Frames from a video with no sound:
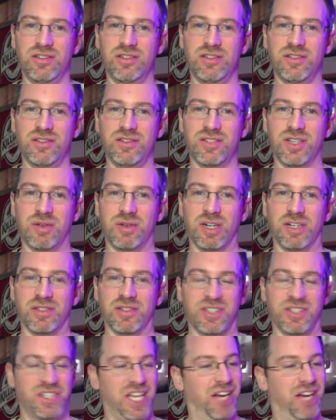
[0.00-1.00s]
see what else
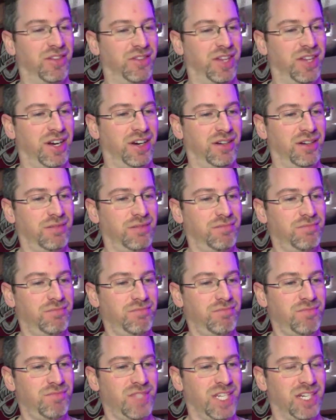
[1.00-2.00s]
is out there.
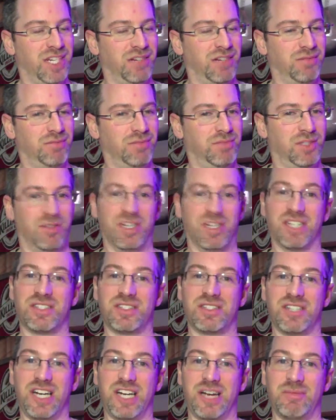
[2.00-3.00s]
So, till next
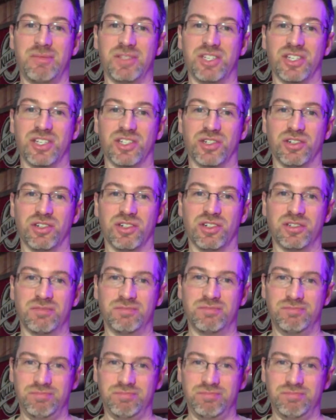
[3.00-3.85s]
time, this is Sean.